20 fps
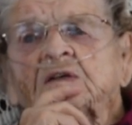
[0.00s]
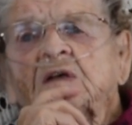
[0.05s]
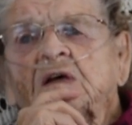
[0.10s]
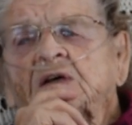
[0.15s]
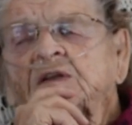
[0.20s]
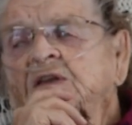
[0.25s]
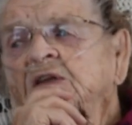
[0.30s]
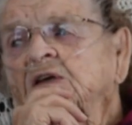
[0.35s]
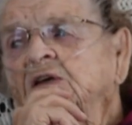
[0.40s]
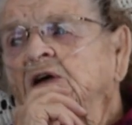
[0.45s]
I
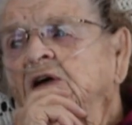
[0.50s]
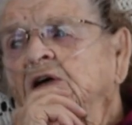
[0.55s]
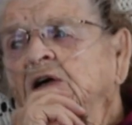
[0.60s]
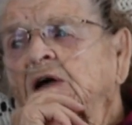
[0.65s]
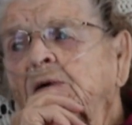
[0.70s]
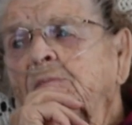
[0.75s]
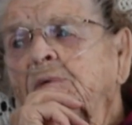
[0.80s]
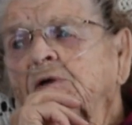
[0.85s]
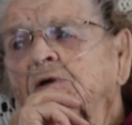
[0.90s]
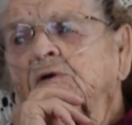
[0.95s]
think, a
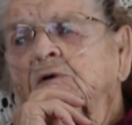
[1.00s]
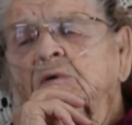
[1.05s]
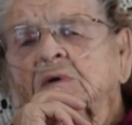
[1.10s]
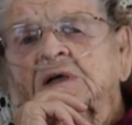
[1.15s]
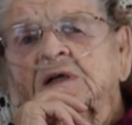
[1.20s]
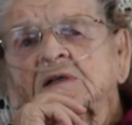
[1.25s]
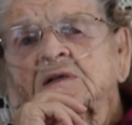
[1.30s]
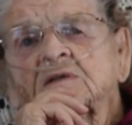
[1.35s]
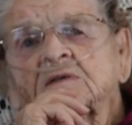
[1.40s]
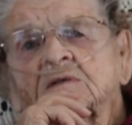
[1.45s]
couple of
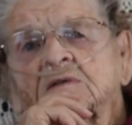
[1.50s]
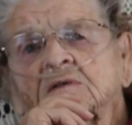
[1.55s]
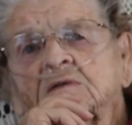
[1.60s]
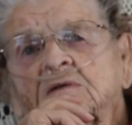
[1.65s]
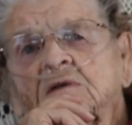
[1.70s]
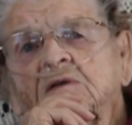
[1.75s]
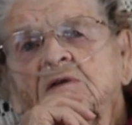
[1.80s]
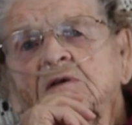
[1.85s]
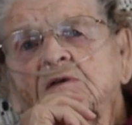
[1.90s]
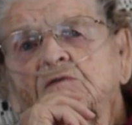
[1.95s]
grades.
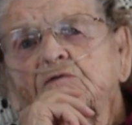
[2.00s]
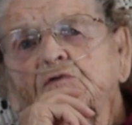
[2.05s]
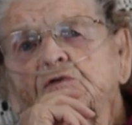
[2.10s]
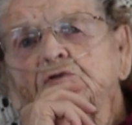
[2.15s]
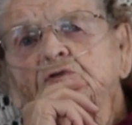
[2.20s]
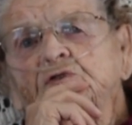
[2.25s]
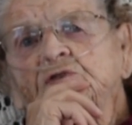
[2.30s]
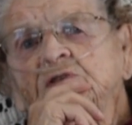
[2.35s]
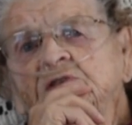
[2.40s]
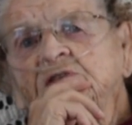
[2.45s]
I think
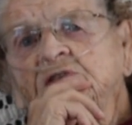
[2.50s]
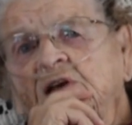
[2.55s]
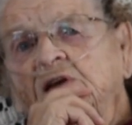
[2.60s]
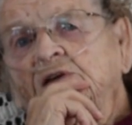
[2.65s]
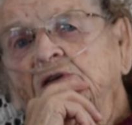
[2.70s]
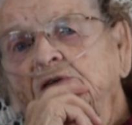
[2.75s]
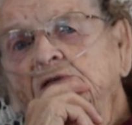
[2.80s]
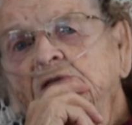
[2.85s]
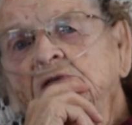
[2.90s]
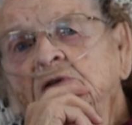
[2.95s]
first and
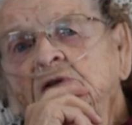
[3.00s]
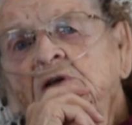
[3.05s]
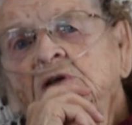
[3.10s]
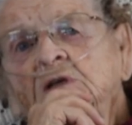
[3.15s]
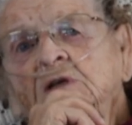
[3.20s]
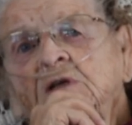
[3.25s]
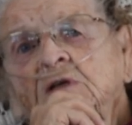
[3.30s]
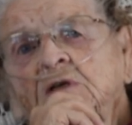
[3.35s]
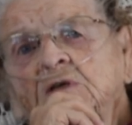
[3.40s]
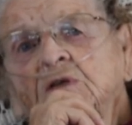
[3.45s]
second,
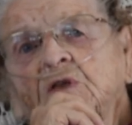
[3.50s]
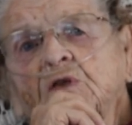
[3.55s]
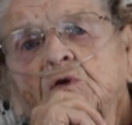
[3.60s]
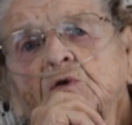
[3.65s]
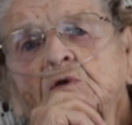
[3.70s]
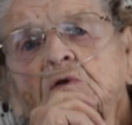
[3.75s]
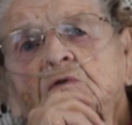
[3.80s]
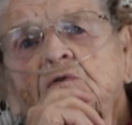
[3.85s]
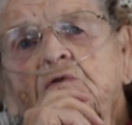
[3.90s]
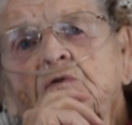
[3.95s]

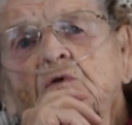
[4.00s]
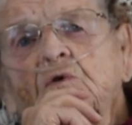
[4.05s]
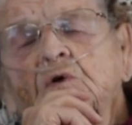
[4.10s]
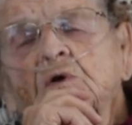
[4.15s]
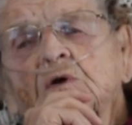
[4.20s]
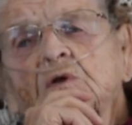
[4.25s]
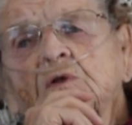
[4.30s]
third and fourth.